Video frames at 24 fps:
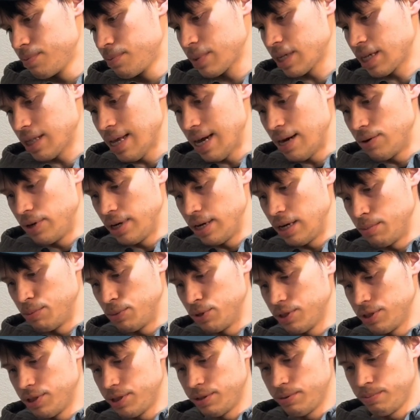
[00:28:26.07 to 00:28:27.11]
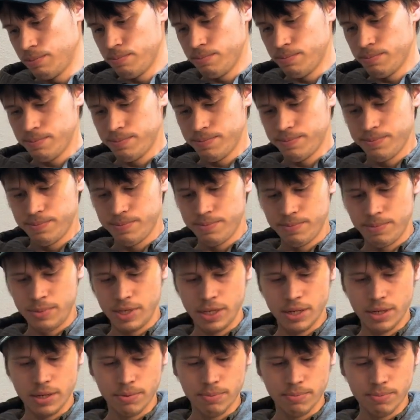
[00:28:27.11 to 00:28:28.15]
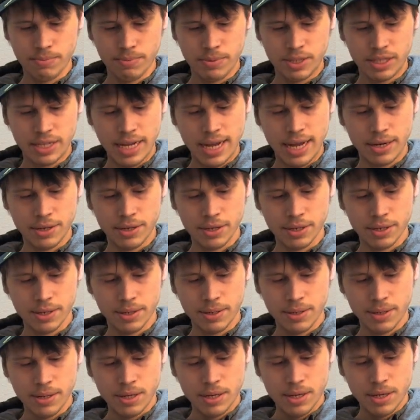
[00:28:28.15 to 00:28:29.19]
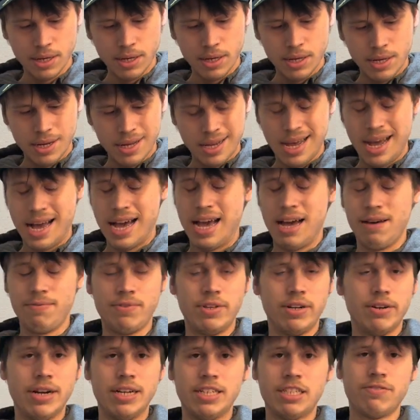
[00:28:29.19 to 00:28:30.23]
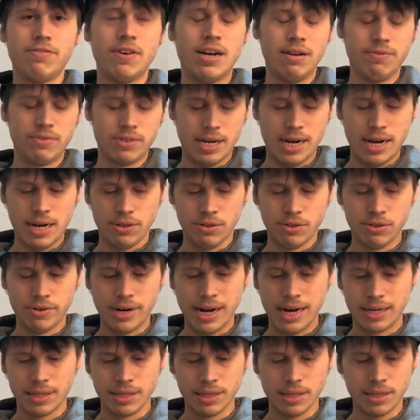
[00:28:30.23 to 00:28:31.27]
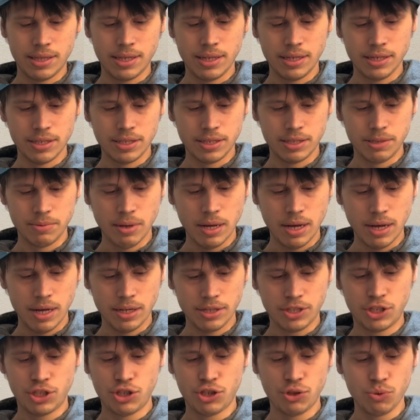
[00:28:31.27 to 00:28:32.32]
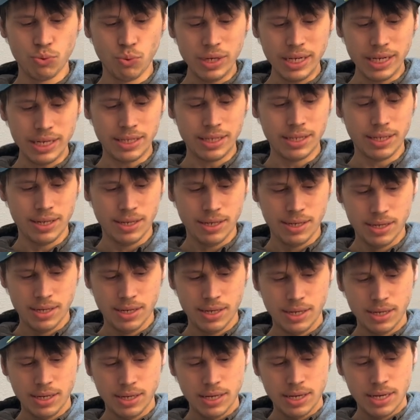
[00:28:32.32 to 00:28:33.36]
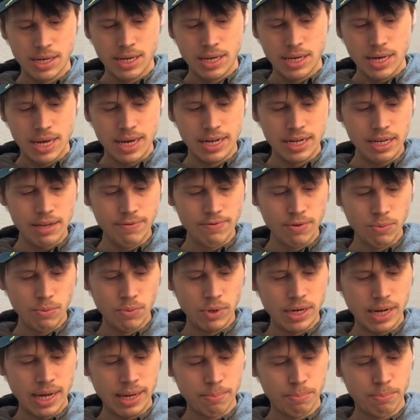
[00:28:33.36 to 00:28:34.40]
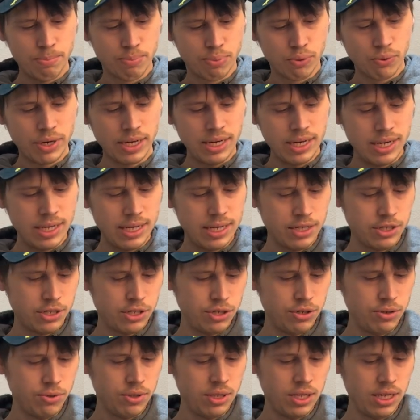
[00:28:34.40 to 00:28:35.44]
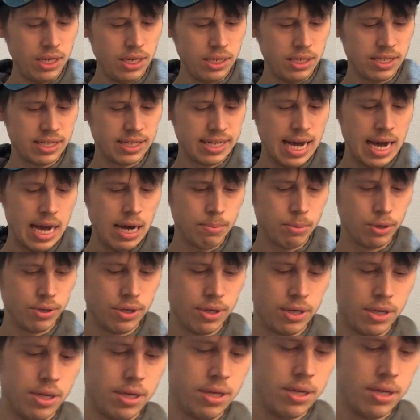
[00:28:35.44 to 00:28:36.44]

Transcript: Cloudhammer's, standard, I have their S5 Tidal Dragon. The thing is sweet. And even when I bring it into the scabbard,